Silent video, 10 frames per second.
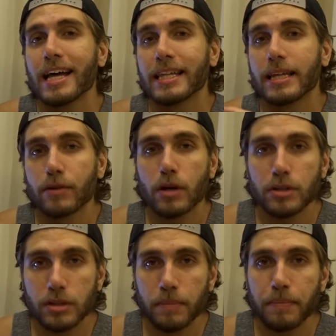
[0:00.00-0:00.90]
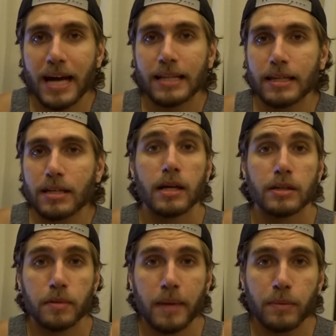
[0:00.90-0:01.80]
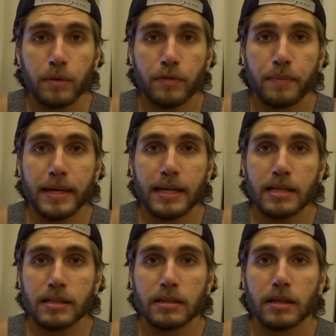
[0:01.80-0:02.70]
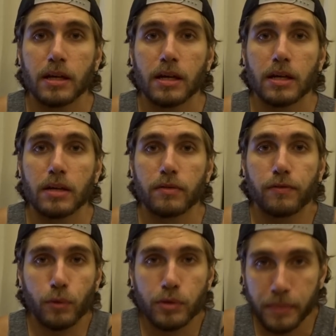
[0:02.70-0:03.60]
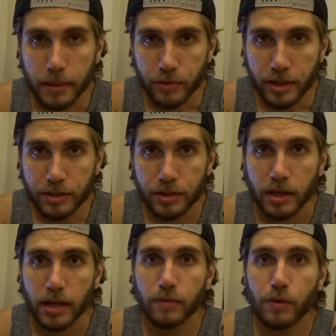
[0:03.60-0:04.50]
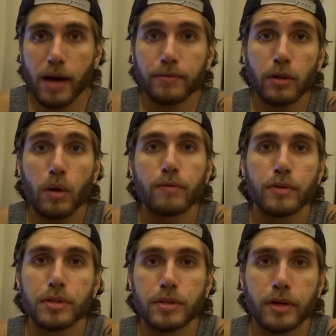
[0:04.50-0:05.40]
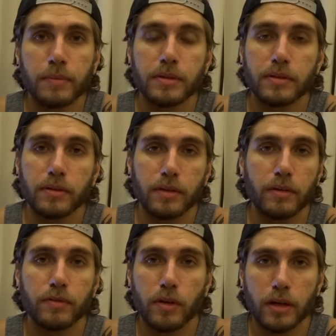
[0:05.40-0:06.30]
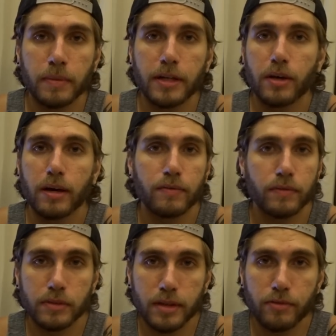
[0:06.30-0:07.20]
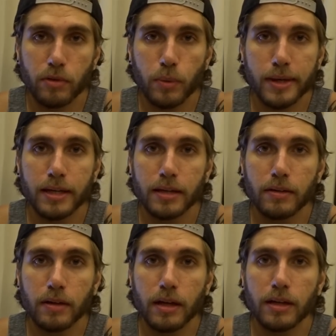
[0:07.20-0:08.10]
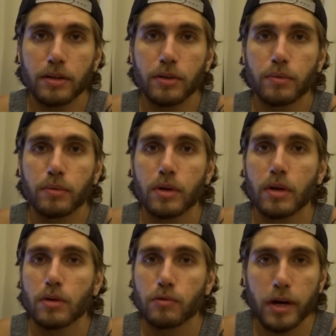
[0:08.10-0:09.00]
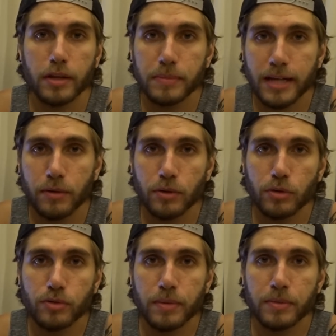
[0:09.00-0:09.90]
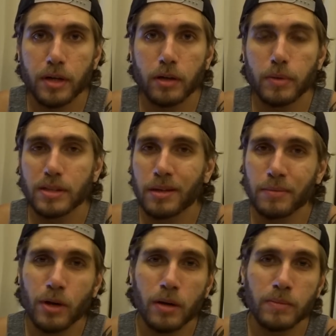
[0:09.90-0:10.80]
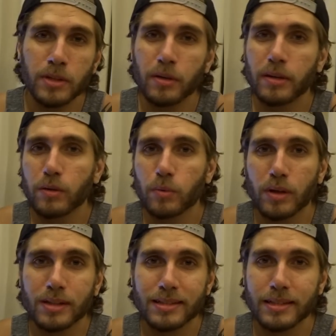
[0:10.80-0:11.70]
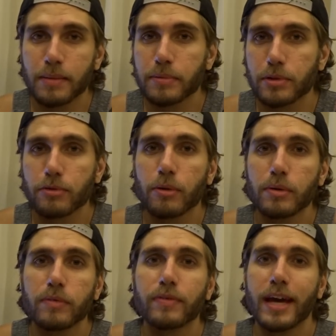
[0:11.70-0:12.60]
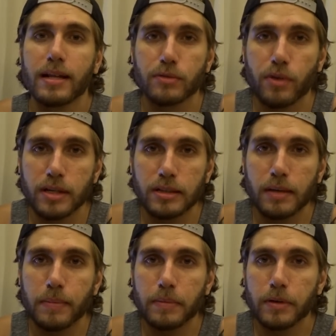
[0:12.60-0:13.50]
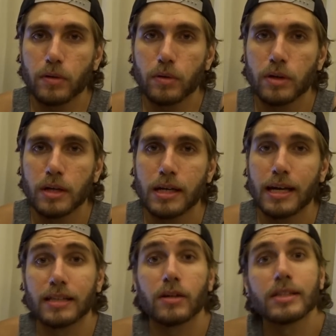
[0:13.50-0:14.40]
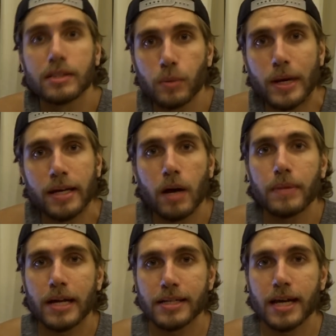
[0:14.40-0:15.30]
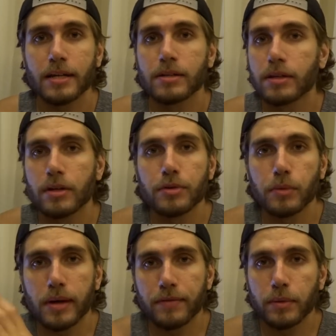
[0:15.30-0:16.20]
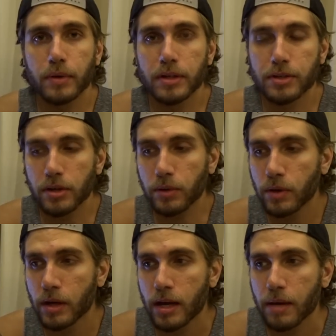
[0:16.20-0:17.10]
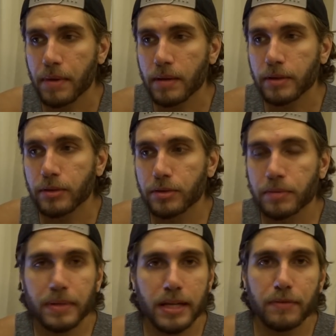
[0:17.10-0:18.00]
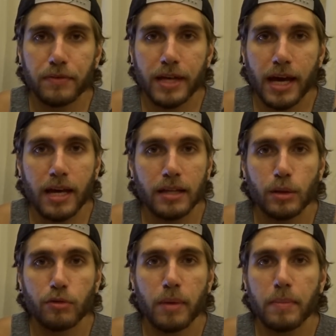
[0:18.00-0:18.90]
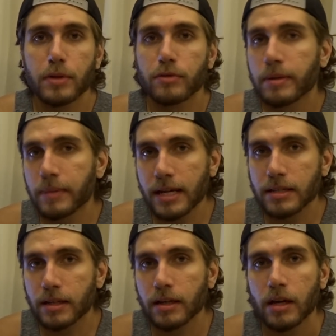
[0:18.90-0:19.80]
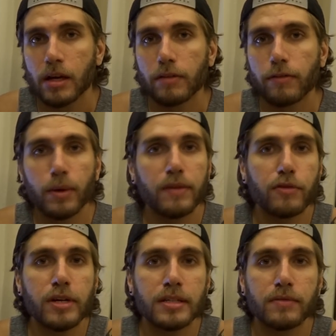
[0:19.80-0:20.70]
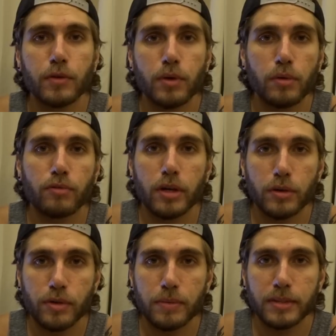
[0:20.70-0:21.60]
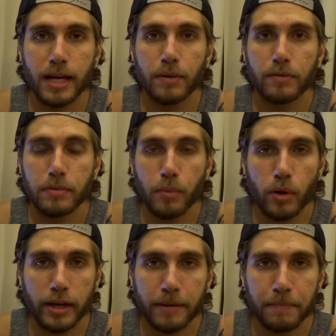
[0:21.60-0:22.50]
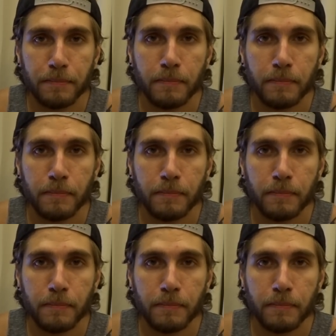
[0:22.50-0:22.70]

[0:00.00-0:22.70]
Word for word: there are some bad things. So the main one for me is false memories. If you have a lot of lucid dreams, you know, if you're like me and you have several a week and you write them down in your dream journal, but sometimes, you know, the other one slips through and you forget to write it. Maybe you're excited to wake up that day and, you know, do whatever you were going to do. Maybe you just completely forget and then you remember the dream later. For whatever reason, if you don't write your dreams down every morning,